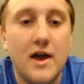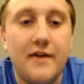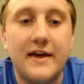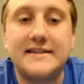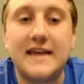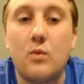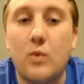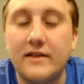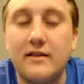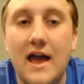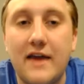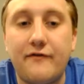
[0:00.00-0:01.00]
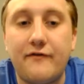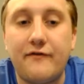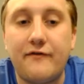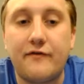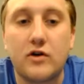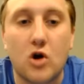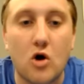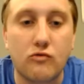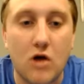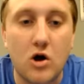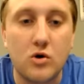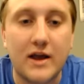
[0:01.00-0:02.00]
They say win life, go
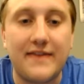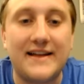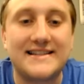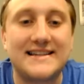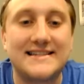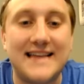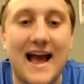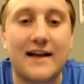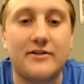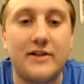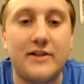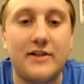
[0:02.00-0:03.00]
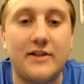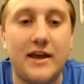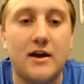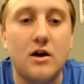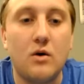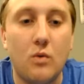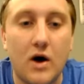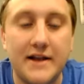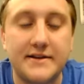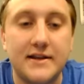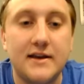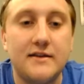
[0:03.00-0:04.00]
rogue, and that's exactly
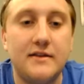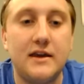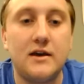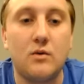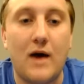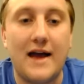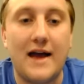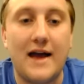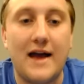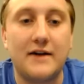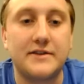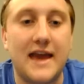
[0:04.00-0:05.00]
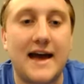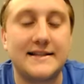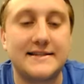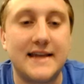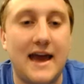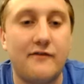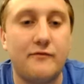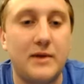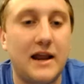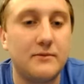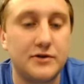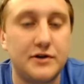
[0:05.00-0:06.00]
what the Wildcats have
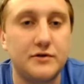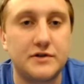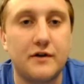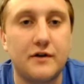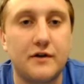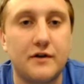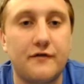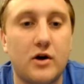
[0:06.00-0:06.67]
been able to do so far.